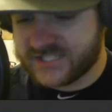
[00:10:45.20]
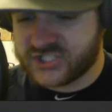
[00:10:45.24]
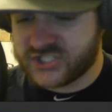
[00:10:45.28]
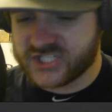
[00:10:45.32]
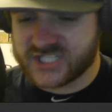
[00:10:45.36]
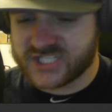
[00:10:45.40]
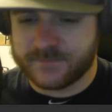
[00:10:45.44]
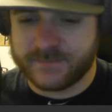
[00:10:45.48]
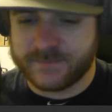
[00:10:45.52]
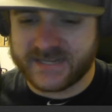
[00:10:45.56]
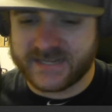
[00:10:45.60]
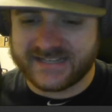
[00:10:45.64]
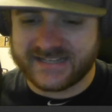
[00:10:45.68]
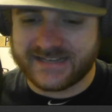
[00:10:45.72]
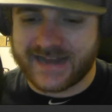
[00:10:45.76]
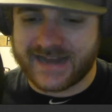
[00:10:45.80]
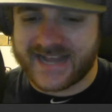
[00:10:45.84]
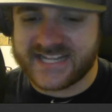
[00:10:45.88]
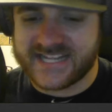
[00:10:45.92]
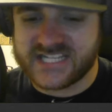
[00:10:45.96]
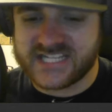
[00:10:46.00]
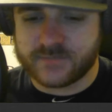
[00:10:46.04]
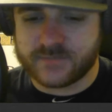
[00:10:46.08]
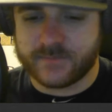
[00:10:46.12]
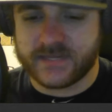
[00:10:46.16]
just been
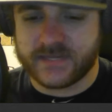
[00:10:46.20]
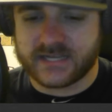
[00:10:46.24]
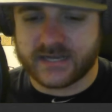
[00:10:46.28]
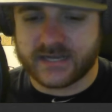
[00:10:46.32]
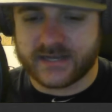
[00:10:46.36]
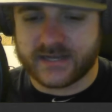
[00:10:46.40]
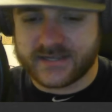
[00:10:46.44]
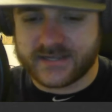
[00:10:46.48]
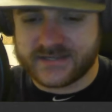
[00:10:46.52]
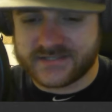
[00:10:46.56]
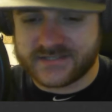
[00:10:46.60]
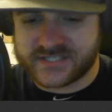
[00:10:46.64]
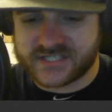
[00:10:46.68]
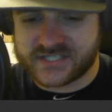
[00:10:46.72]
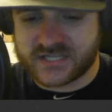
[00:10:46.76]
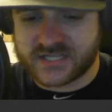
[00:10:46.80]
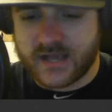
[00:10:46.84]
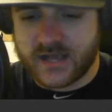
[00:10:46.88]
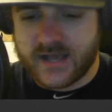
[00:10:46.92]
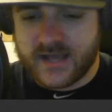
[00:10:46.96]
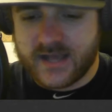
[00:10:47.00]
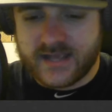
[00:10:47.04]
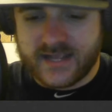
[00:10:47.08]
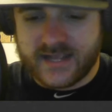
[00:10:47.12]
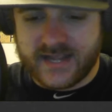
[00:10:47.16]
nice because
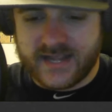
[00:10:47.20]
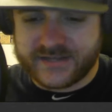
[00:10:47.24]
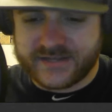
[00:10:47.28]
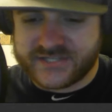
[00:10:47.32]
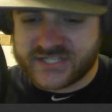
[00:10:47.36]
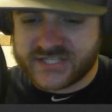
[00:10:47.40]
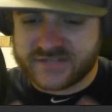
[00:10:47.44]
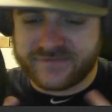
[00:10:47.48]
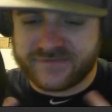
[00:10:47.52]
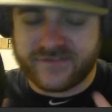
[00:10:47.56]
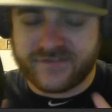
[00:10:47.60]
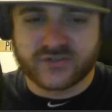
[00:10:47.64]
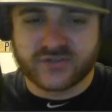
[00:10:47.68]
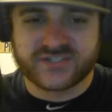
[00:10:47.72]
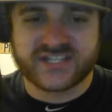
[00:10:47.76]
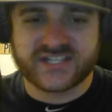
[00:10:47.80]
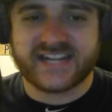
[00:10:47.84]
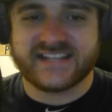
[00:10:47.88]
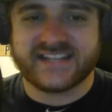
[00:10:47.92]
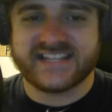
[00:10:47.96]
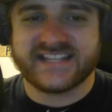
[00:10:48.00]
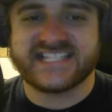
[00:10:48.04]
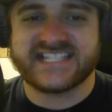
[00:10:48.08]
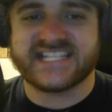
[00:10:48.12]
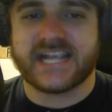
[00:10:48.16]
it just feels
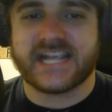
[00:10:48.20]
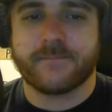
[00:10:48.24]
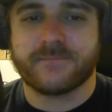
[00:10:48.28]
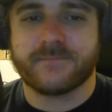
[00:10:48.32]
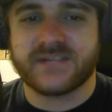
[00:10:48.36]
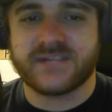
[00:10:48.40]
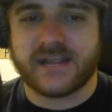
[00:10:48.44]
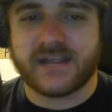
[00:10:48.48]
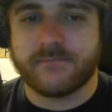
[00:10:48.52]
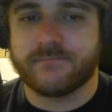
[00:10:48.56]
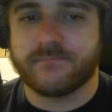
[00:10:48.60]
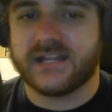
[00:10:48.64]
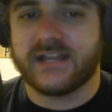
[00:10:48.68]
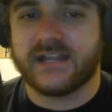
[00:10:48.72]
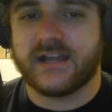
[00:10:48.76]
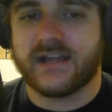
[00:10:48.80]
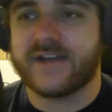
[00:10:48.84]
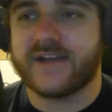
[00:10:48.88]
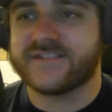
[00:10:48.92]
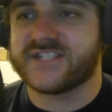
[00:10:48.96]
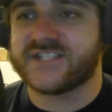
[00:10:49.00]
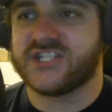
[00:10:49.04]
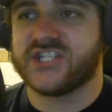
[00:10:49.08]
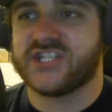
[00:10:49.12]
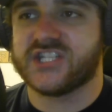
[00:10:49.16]
like this NBA
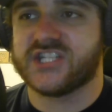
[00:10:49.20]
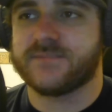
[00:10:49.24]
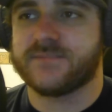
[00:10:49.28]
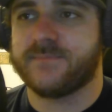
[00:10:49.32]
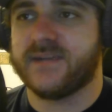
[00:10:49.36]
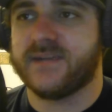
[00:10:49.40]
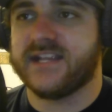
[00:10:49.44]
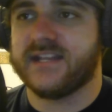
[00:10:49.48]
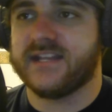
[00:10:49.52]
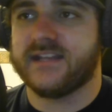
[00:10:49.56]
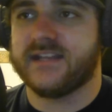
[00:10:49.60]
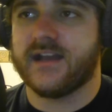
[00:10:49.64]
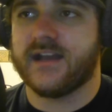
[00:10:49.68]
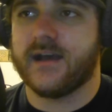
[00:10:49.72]
playoffs has just been